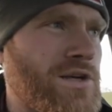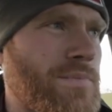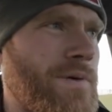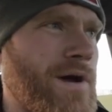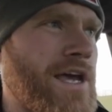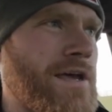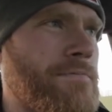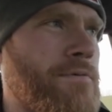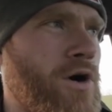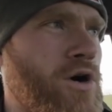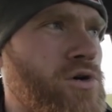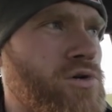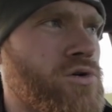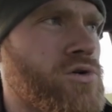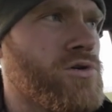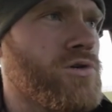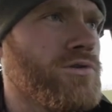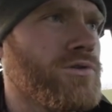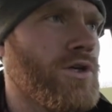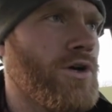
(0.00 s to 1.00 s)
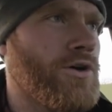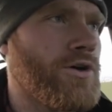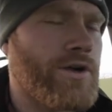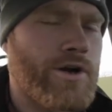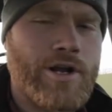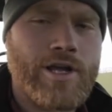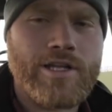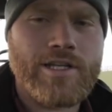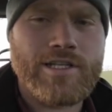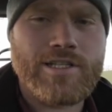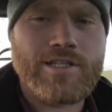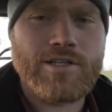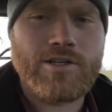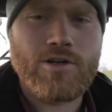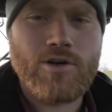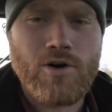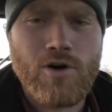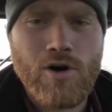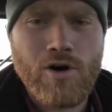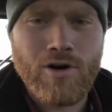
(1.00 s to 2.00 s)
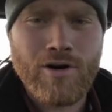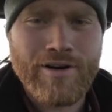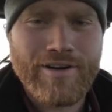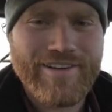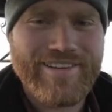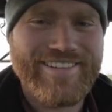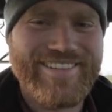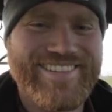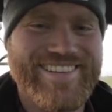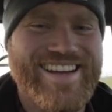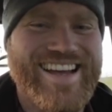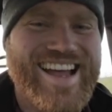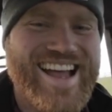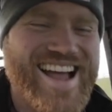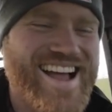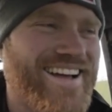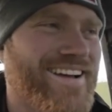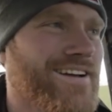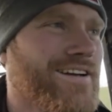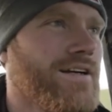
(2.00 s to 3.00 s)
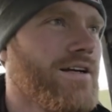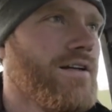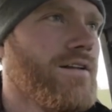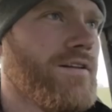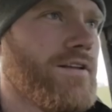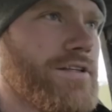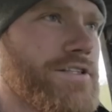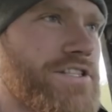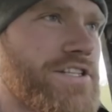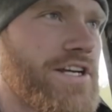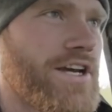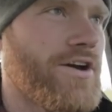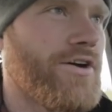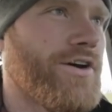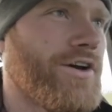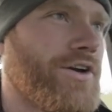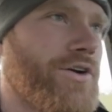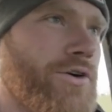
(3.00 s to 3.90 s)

the pipe all rolled out, ready to go. Let's see how it